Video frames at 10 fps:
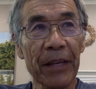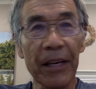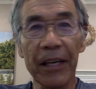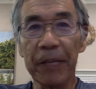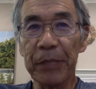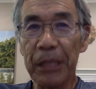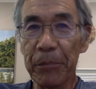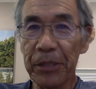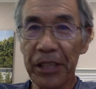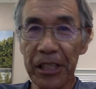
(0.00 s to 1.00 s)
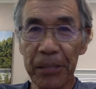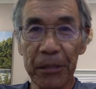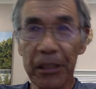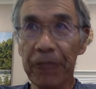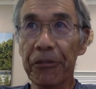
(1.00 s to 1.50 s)
I have some sense,
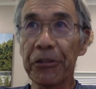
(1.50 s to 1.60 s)
but if you